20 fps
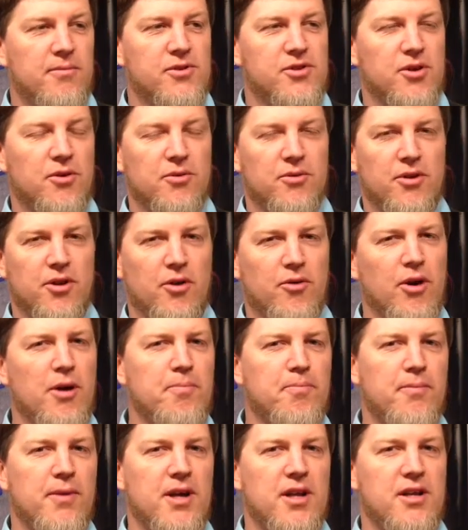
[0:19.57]
So the
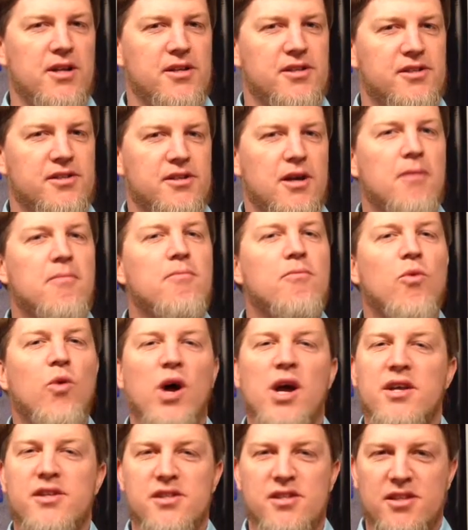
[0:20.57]
grip in some
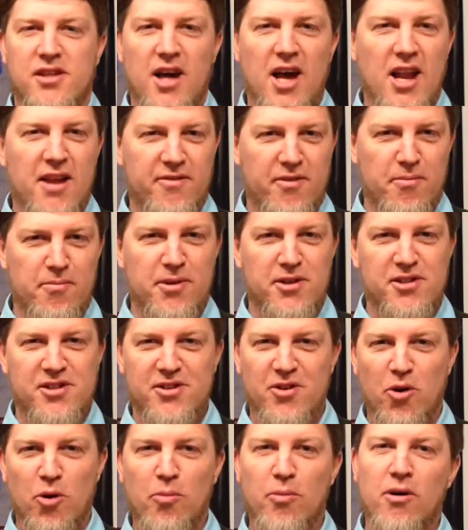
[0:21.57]
ways is kind of a
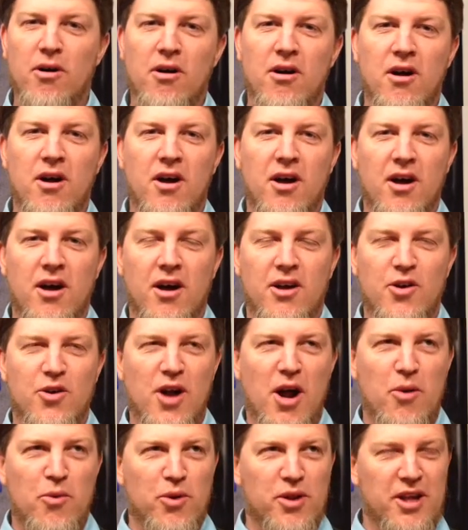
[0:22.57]
misnomer. You're
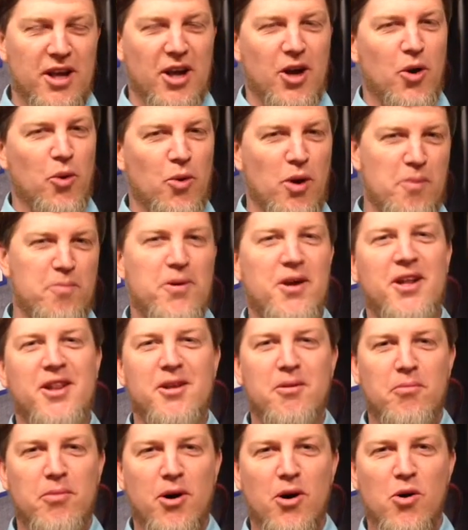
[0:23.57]
not really gripping
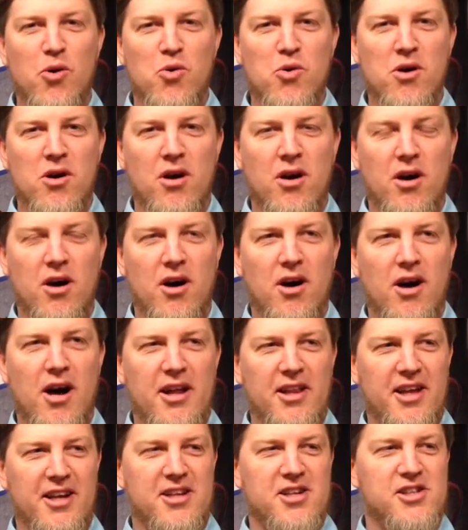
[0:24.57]
the bow.
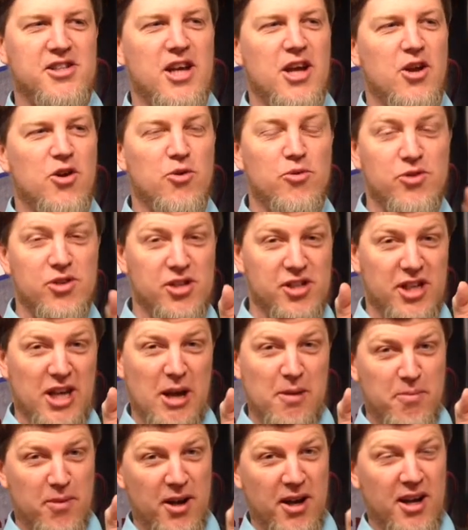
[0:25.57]
I like to say you're just
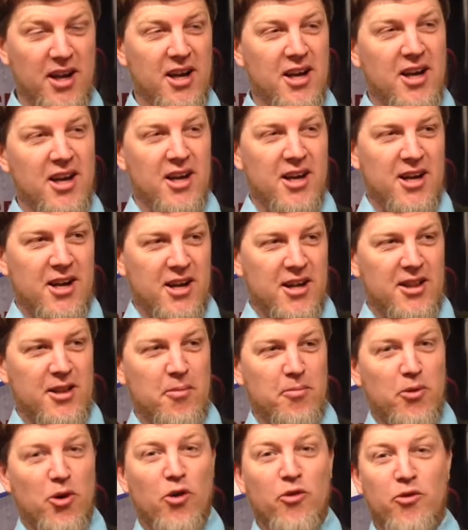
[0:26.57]
keeping
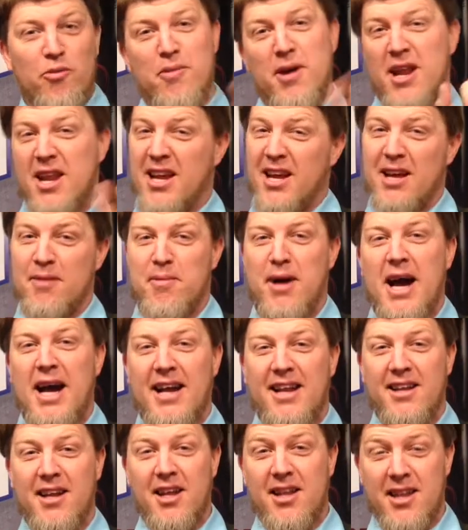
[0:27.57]
the bow from hitting you
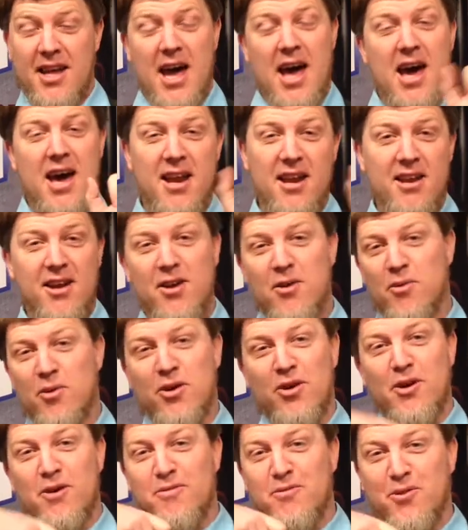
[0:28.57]
back in the head
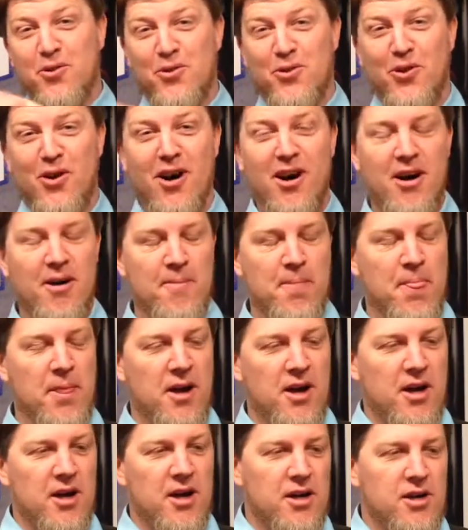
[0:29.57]
when you're at full draw.
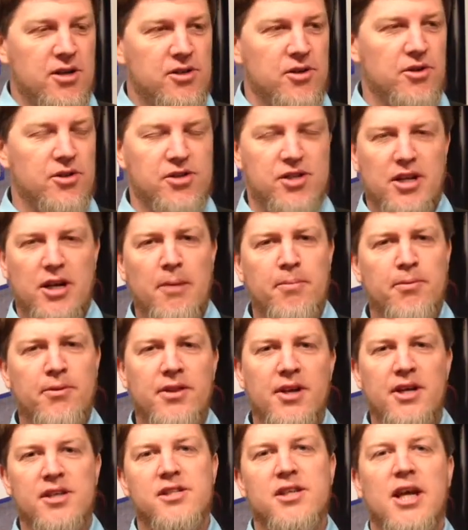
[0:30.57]
So there's a couple
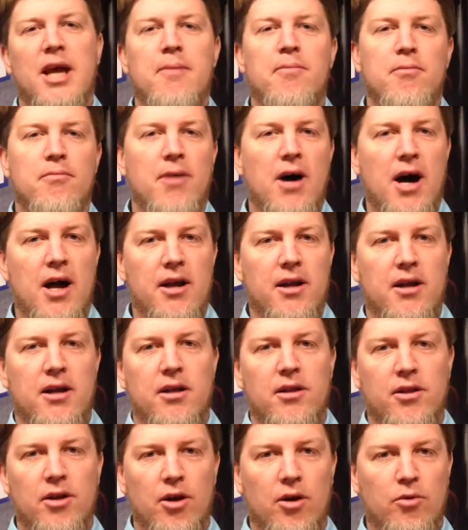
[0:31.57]
things to keep in mind.
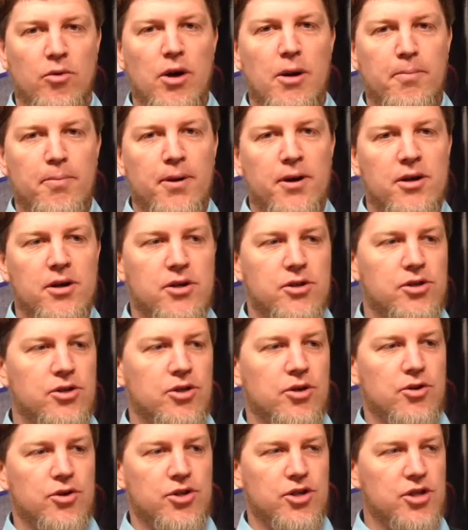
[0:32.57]
The grip,
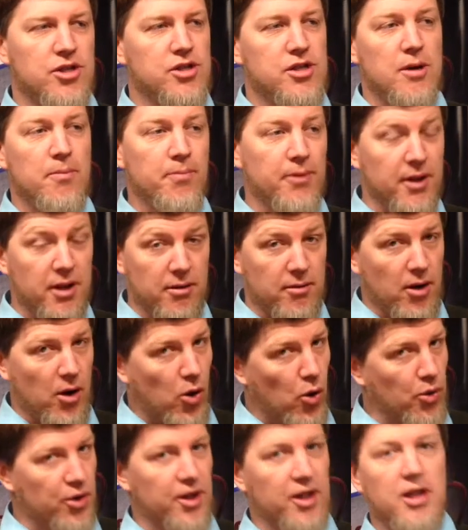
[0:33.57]
you're just simply
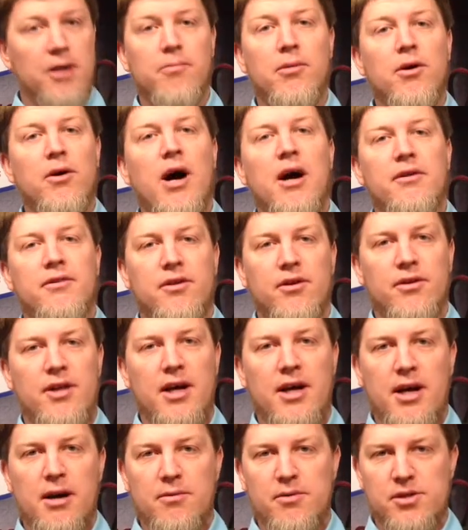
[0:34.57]
holding the bow out there
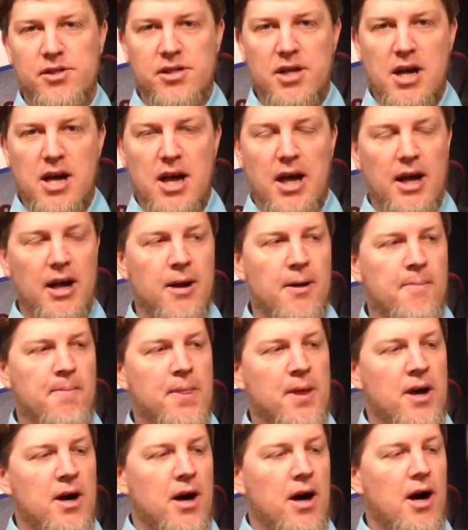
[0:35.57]
like I was saying,
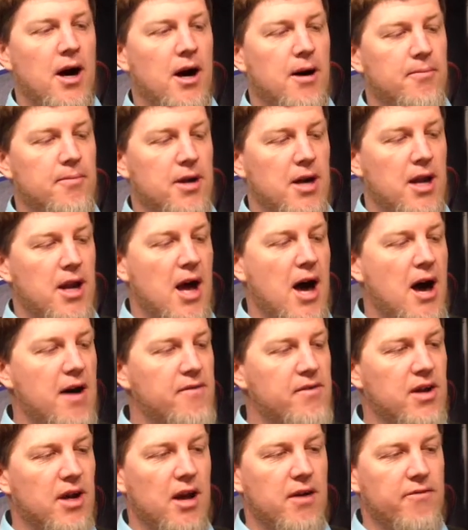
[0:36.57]
and
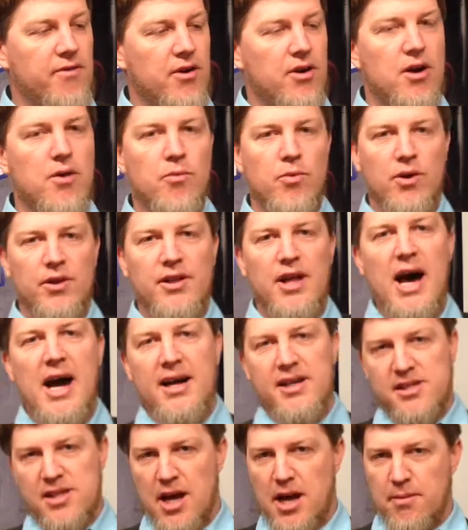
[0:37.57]
having a very
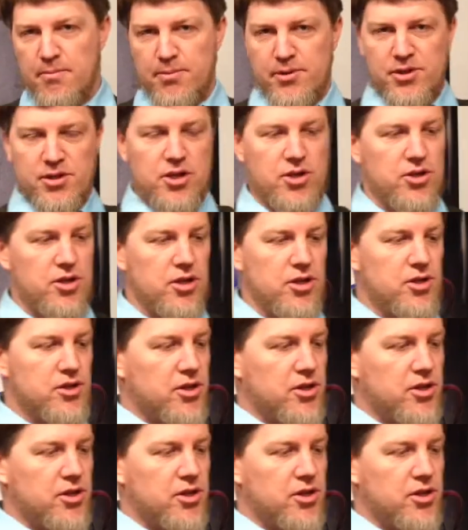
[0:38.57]
relaxed hand position.